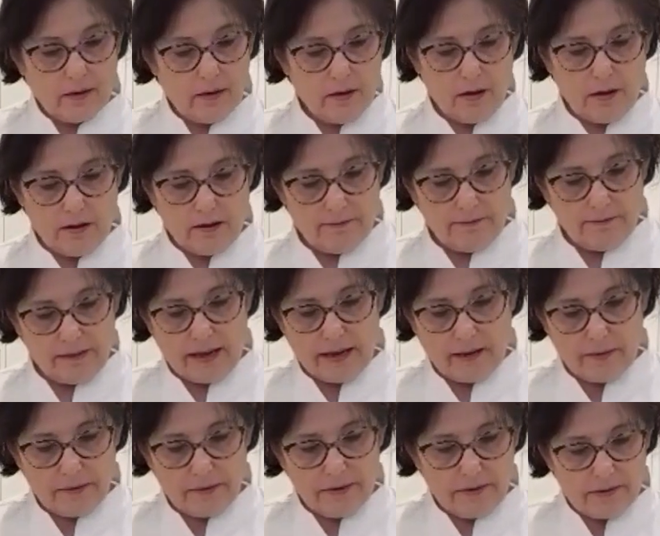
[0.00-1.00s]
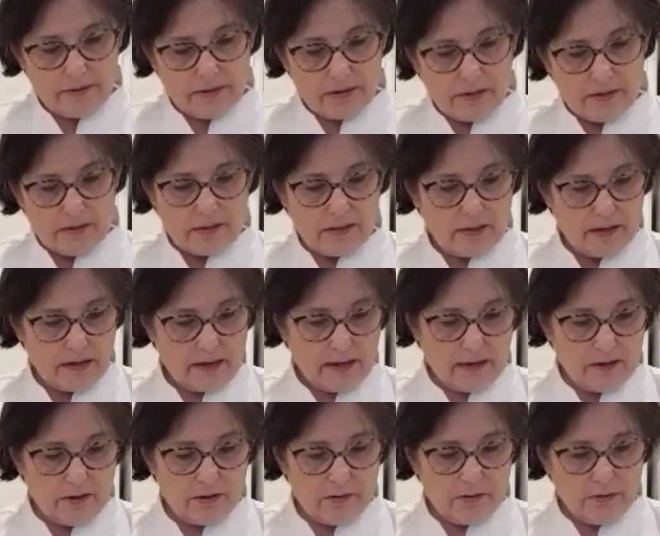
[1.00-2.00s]
cauliflowers
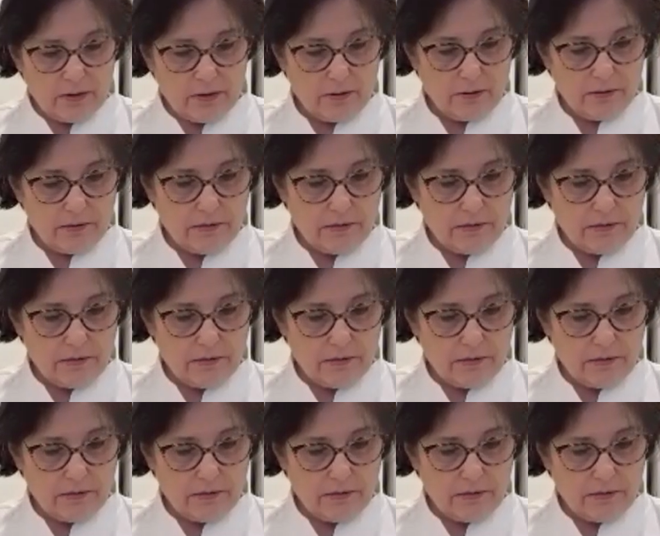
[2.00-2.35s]
and do those.